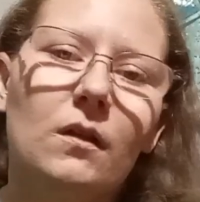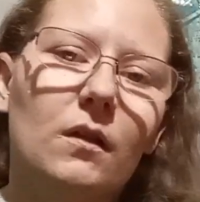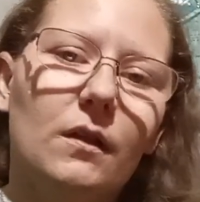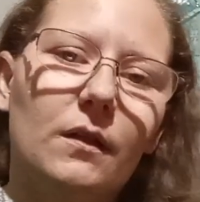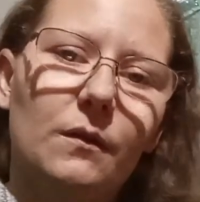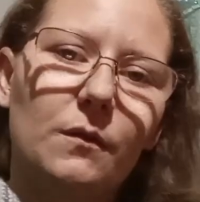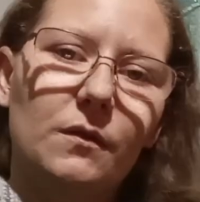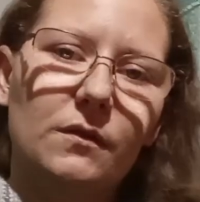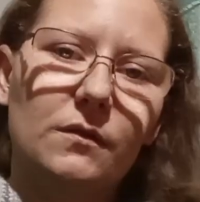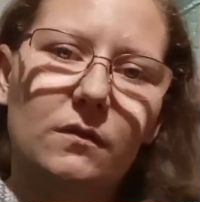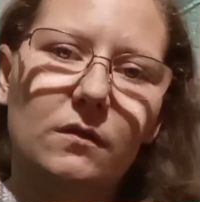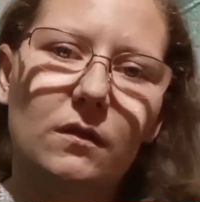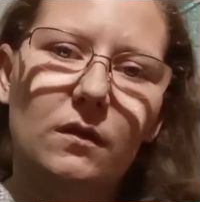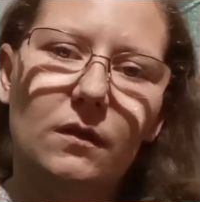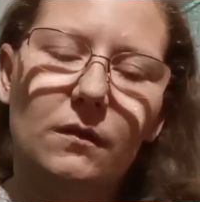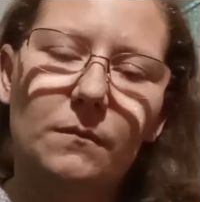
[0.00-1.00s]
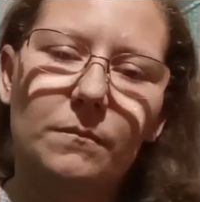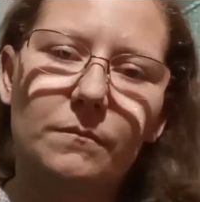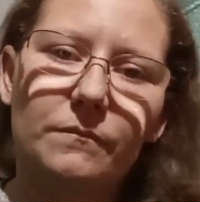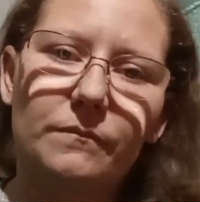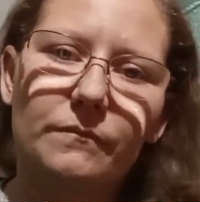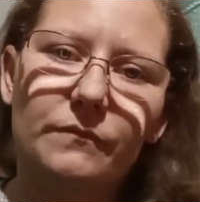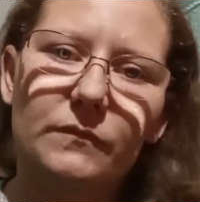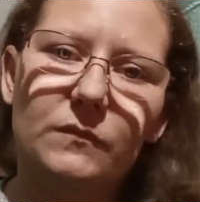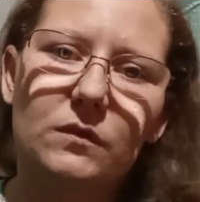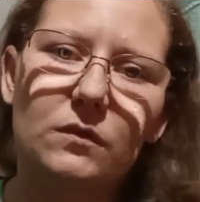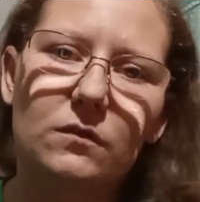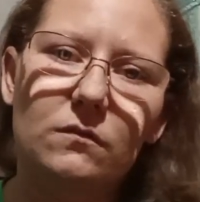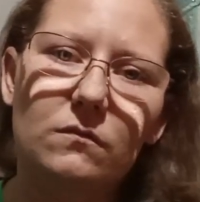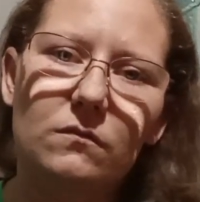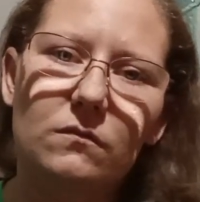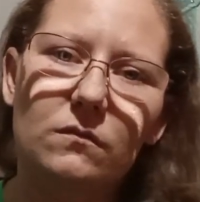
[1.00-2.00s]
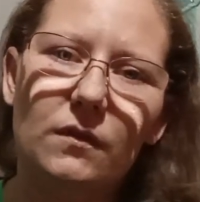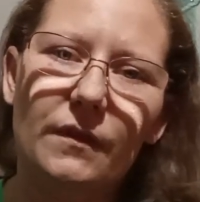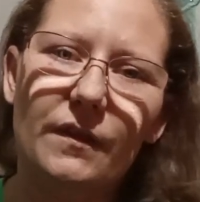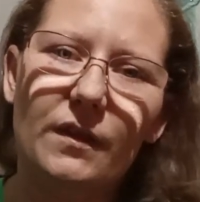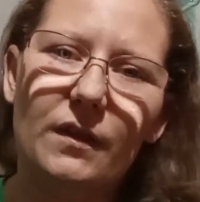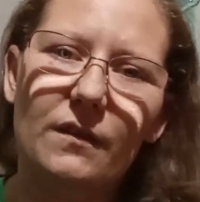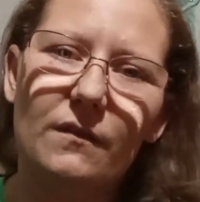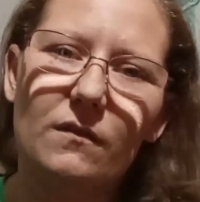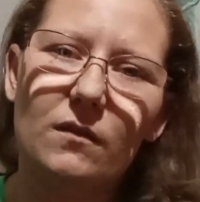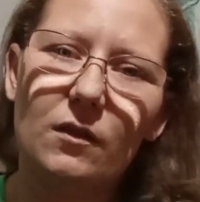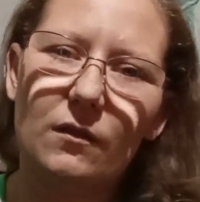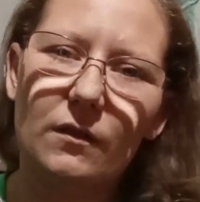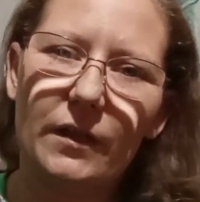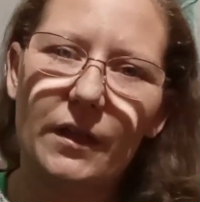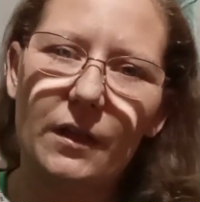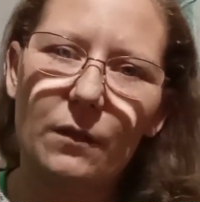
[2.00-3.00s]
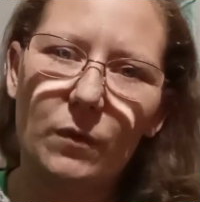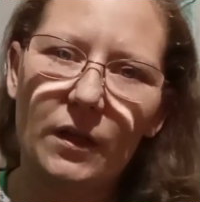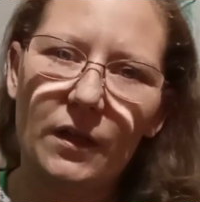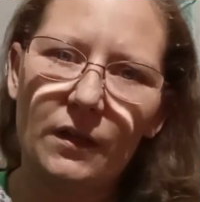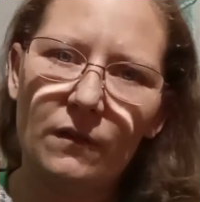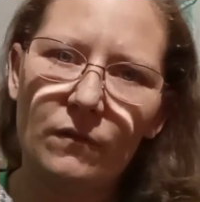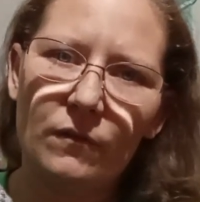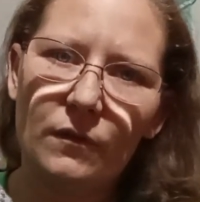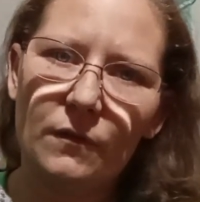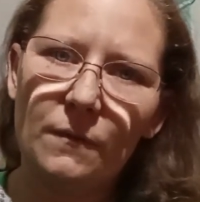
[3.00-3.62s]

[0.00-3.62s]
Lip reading: It was, I think it was called Heat Wave.